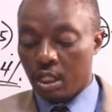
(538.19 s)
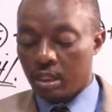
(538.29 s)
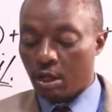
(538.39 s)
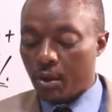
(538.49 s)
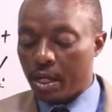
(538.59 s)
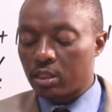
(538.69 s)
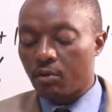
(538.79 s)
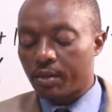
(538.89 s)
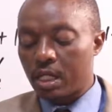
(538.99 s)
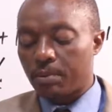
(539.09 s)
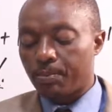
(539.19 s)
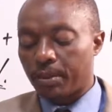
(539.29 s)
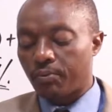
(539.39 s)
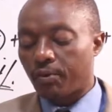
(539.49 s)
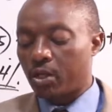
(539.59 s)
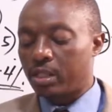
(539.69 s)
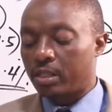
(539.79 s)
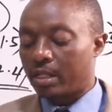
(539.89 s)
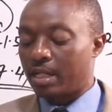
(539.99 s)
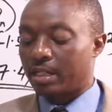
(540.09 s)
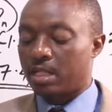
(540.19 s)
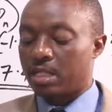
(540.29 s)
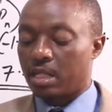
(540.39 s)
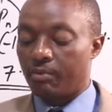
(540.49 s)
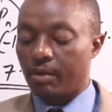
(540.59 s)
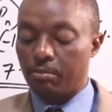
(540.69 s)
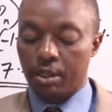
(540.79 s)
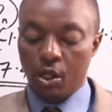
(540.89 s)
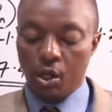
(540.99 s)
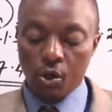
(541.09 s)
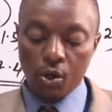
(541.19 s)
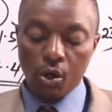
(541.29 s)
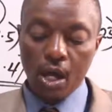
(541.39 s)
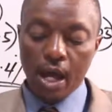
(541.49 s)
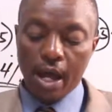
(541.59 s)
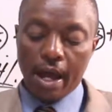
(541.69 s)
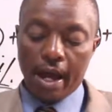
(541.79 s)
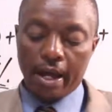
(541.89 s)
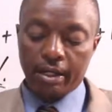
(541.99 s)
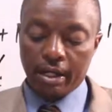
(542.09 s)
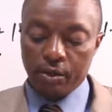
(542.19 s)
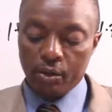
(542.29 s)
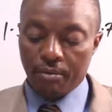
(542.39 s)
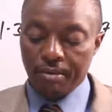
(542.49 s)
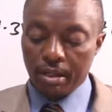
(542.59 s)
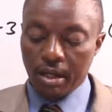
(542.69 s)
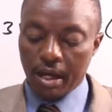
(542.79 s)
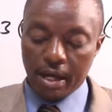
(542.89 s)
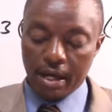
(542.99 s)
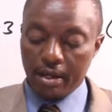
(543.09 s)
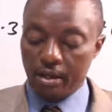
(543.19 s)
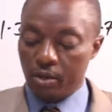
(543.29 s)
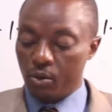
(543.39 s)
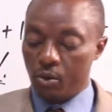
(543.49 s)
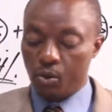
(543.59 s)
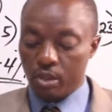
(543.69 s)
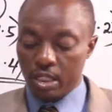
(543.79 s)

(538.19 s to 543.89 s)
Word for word: The weight of each portfolio in the index is given below, and you, have, uh, you